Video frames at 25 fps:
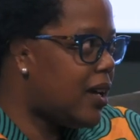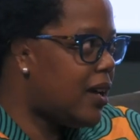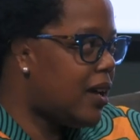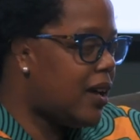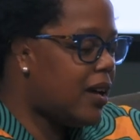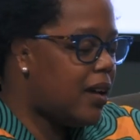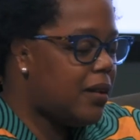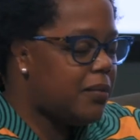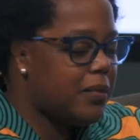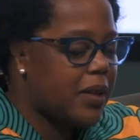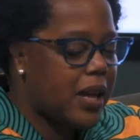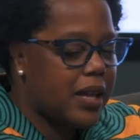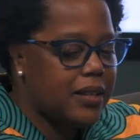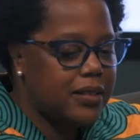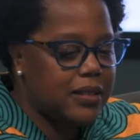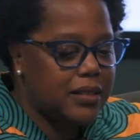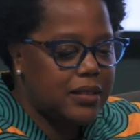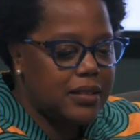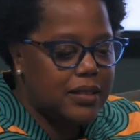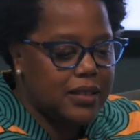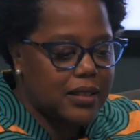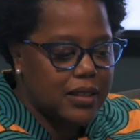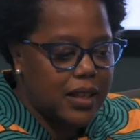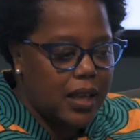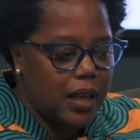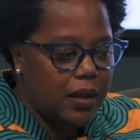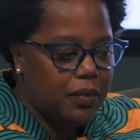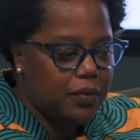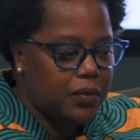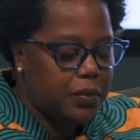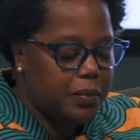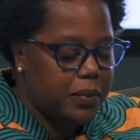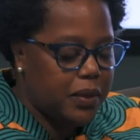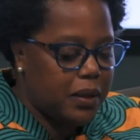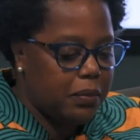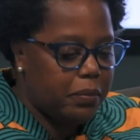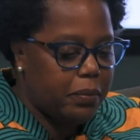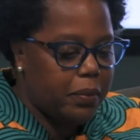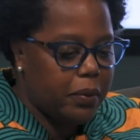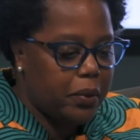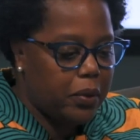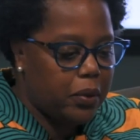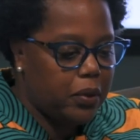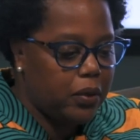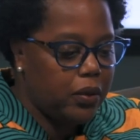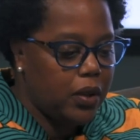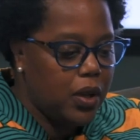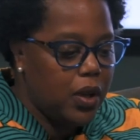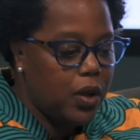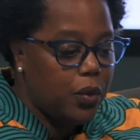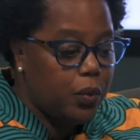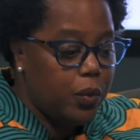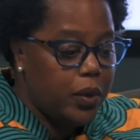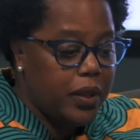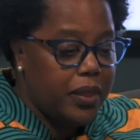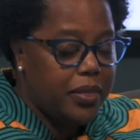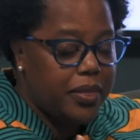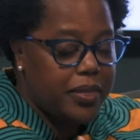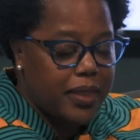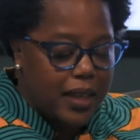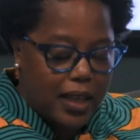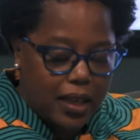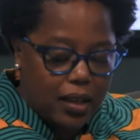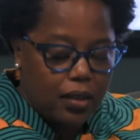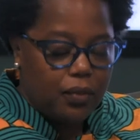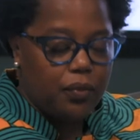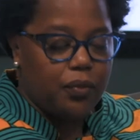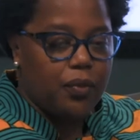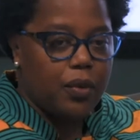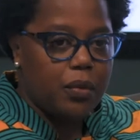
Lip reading: as enslaved people. We think